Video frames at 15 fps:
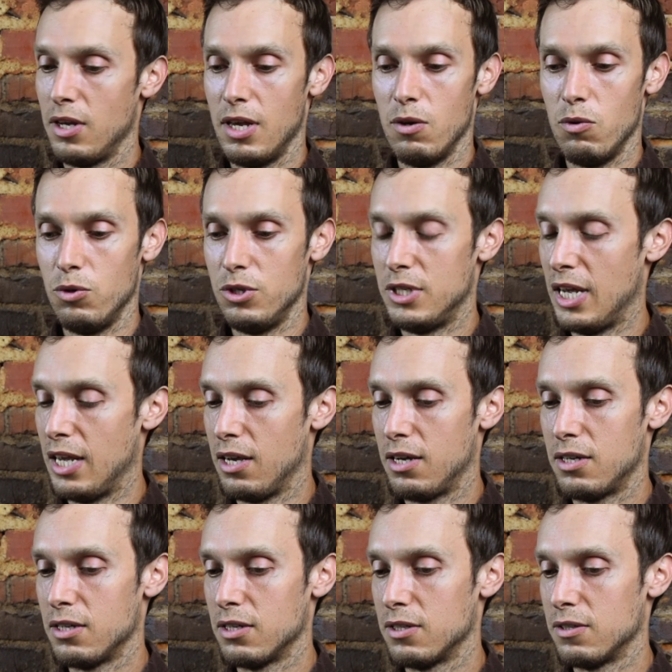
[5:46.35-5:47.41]
it would take
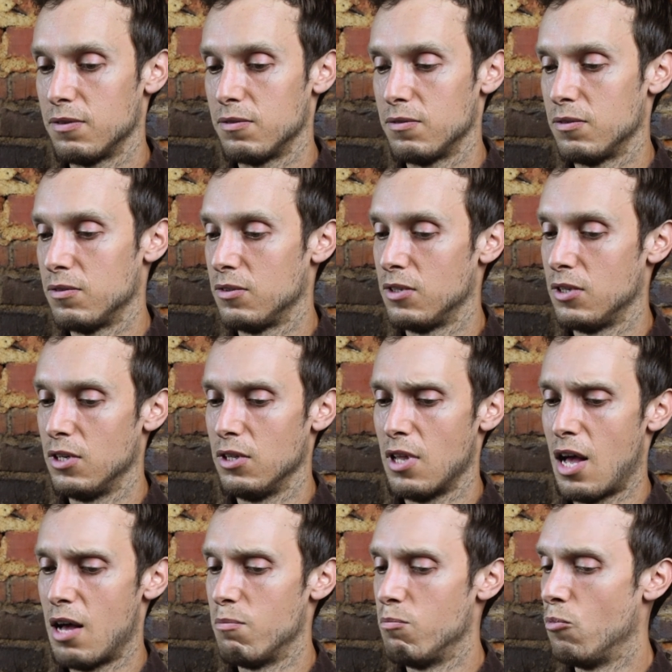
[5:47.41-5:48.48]
a
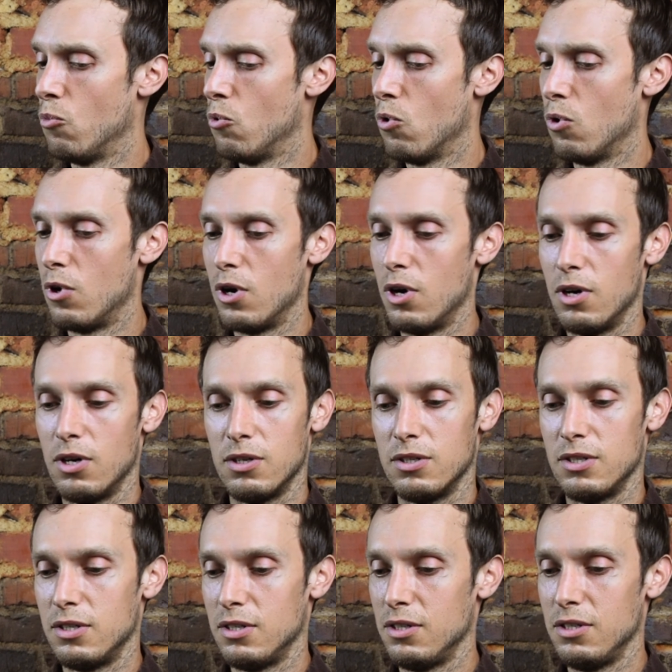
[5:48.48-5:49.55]
lot more
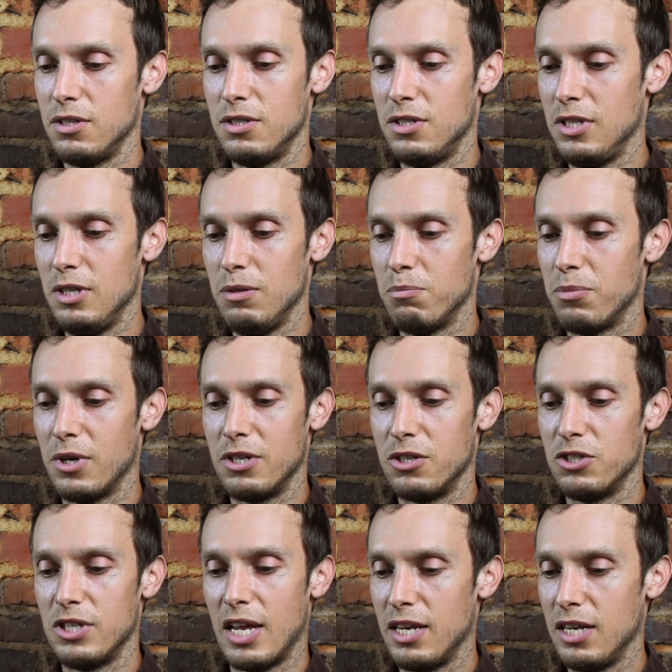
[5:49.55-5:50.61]
deep
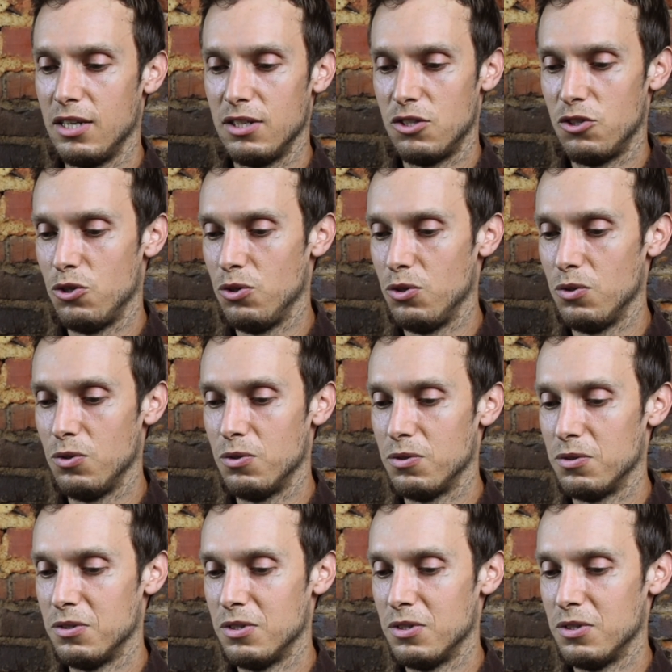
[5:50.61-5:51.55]
understanding to,